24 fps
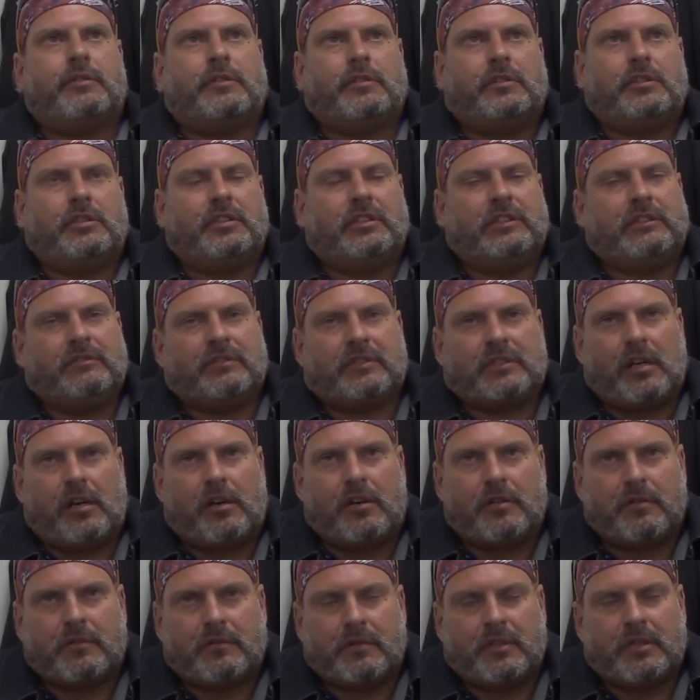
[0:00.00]
He was
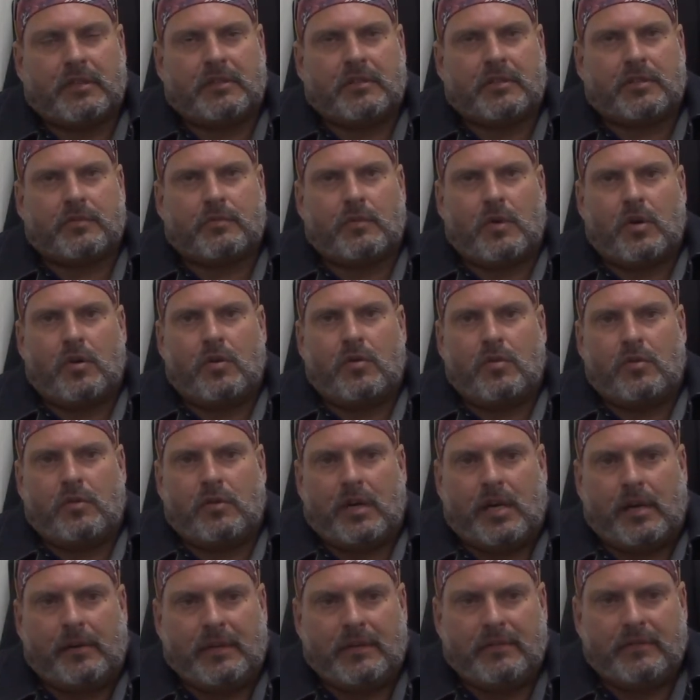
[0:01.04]
all, he swole
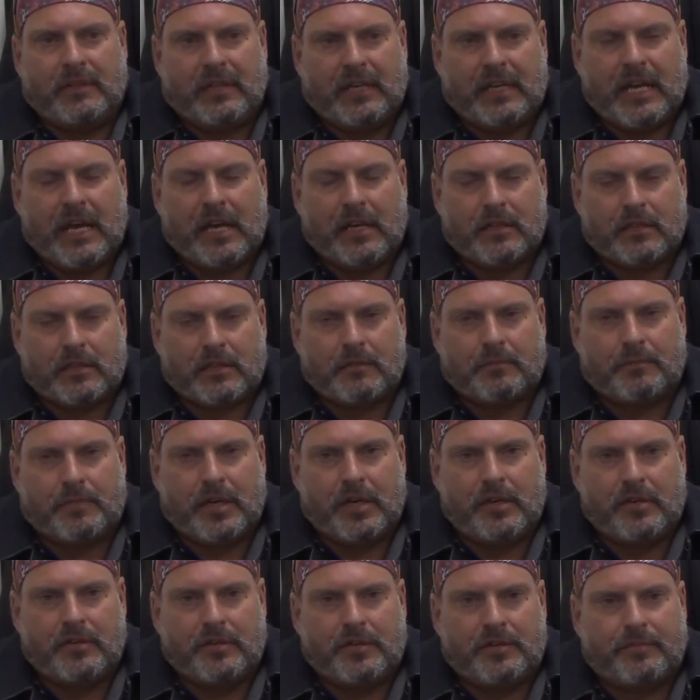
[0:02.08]
up. He, he got his
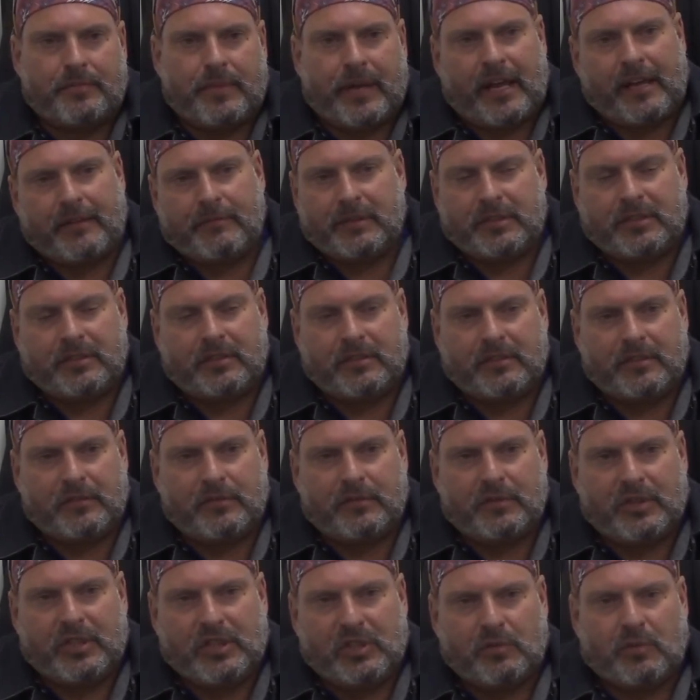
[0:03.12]
composure back, but you know,
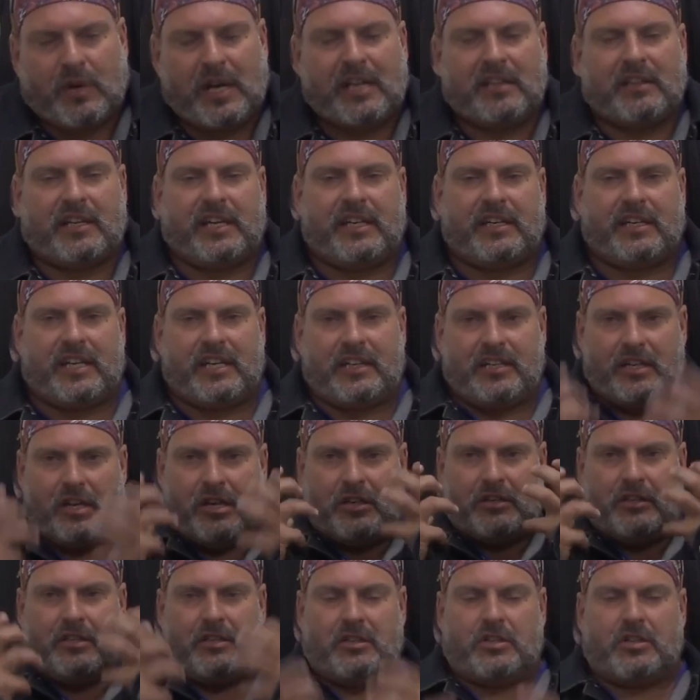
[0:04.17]
when you're white like that, you
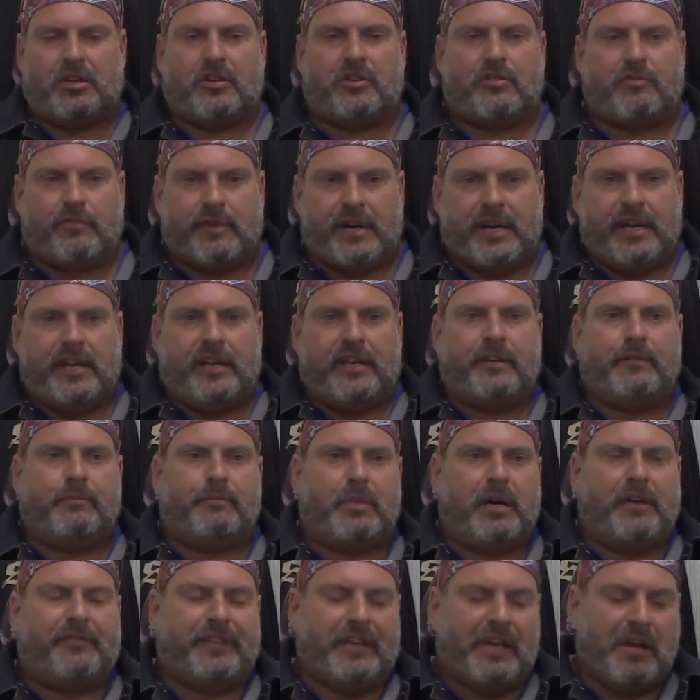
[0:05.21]
gotta turn red and
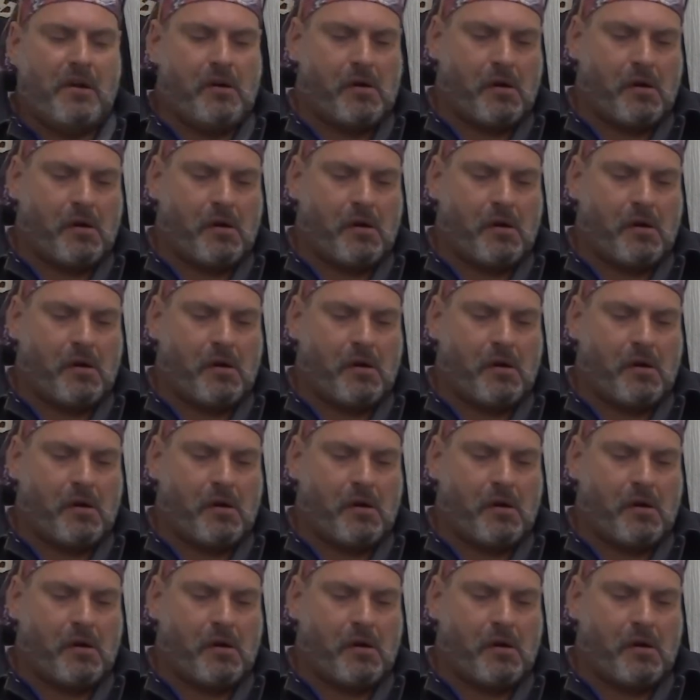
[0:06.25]
puffy.